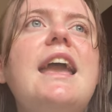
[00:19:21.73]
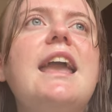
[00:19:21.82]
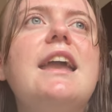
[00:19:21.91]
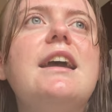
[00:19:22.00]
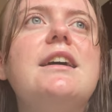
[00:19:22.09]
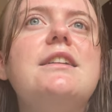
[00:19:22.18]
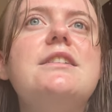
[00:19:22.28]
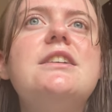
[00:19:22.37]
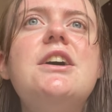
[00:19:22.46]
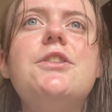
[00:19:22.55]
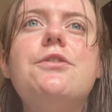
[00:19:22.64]

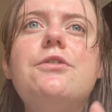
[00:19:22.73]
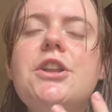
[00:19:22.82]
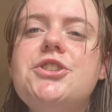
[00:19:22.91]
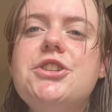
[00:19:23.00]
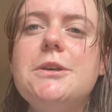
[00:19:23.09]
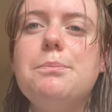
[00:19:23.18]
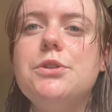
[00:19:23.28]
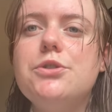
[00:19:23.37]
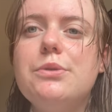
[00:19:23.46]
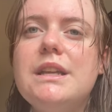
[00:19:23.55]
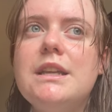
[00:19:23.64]
and the friendship
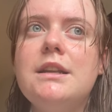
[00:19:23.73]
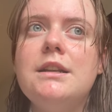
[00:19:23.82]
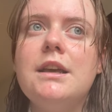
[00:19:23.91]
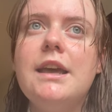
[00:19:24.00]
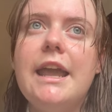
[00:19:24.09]
between